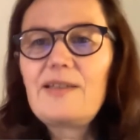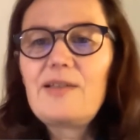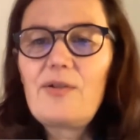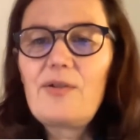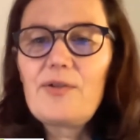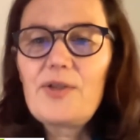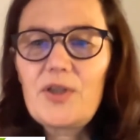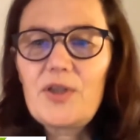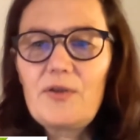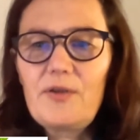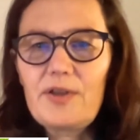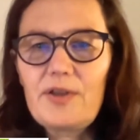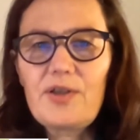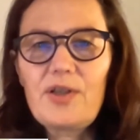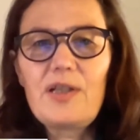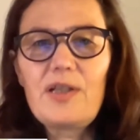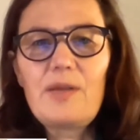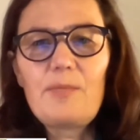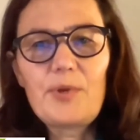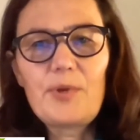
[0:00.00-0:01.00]
no
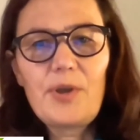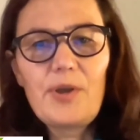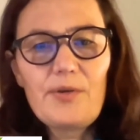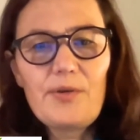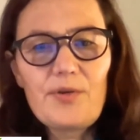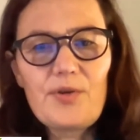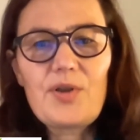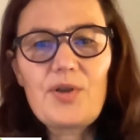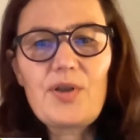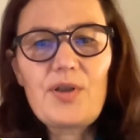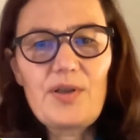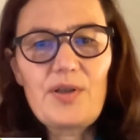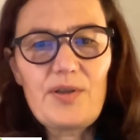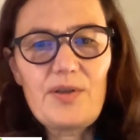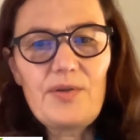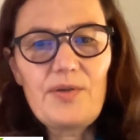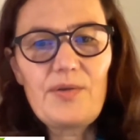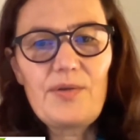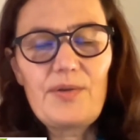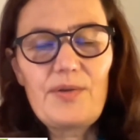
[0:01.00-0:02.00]
structural approach
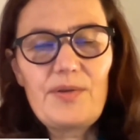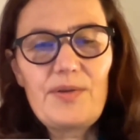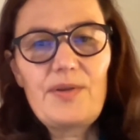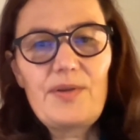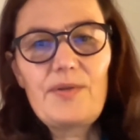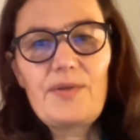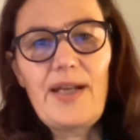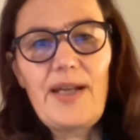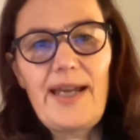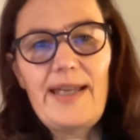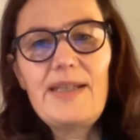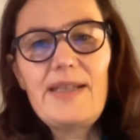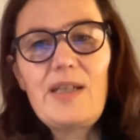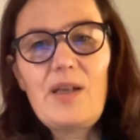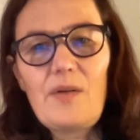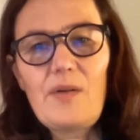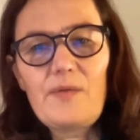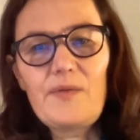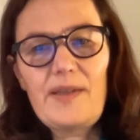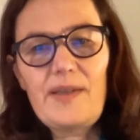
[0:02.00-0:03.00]
to any
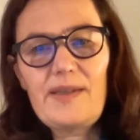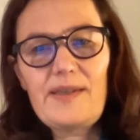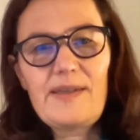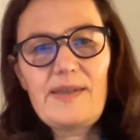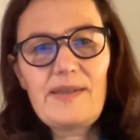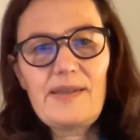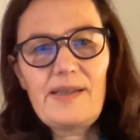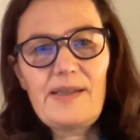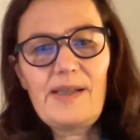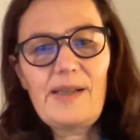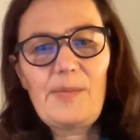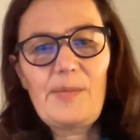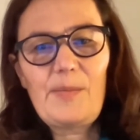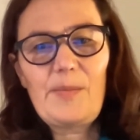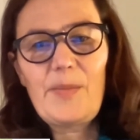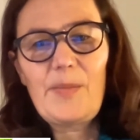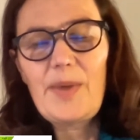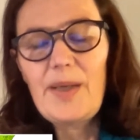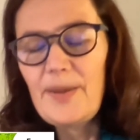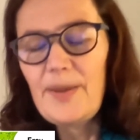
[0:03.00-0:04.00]
of this.
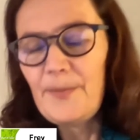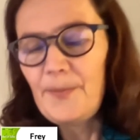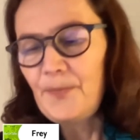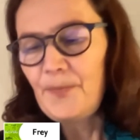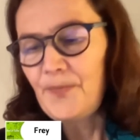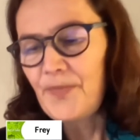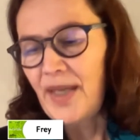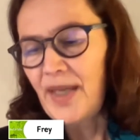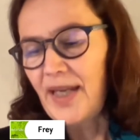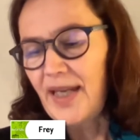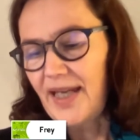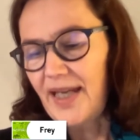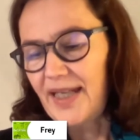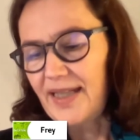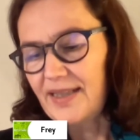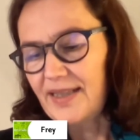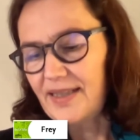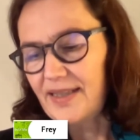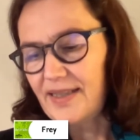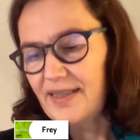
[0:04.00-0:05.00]

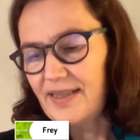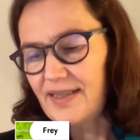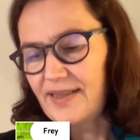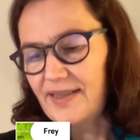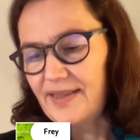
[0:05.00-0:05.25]
And